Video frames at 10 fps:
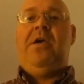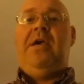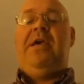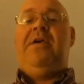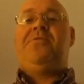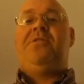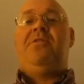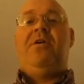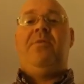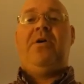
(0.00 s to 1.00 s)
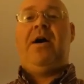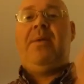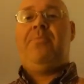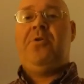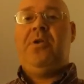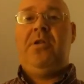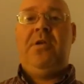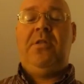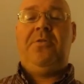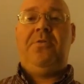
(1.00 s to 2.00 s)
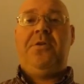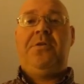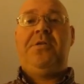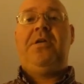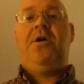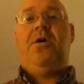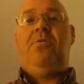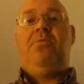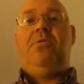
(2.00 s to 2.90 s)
it gives them the opportunity to say no.